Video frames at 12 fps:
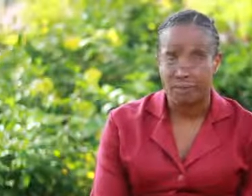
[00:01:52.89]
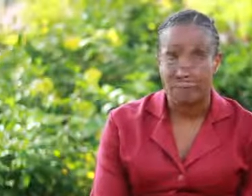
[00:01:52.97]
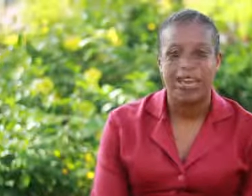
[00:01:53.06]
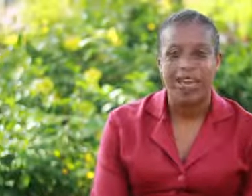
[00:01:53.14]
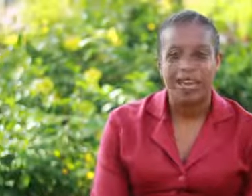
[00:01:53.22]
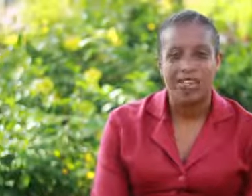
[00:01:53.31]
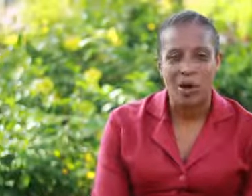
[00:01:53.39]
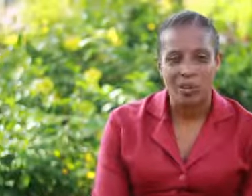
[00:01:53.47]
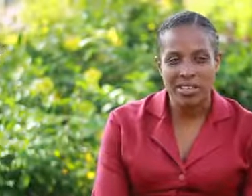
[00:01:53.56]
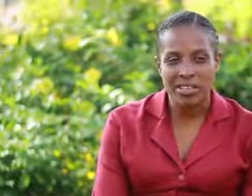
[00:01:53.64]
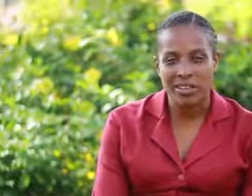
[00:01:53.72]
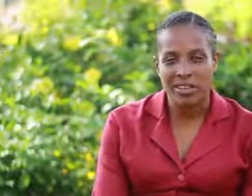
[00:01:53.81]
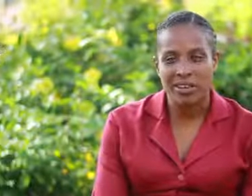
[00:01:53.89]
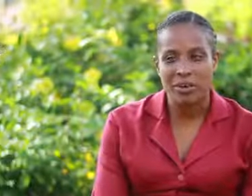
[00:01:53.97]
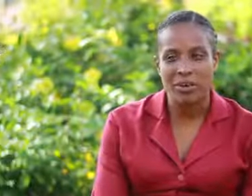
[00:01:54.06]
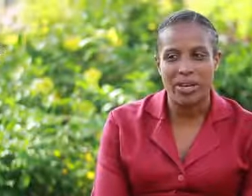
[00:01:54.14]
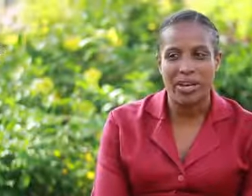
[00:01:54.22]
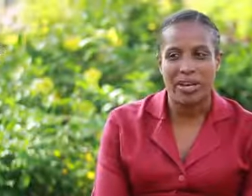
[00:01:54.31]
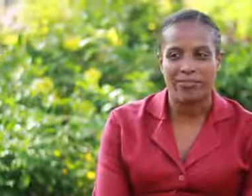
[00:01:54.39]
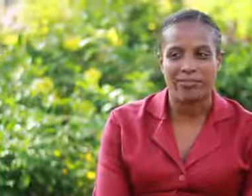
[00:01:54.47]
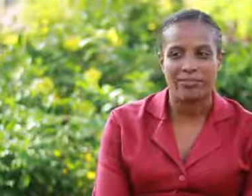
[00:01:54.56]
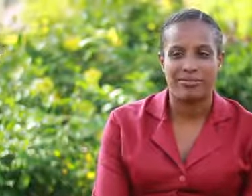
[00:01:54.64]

Here at Dominica, we have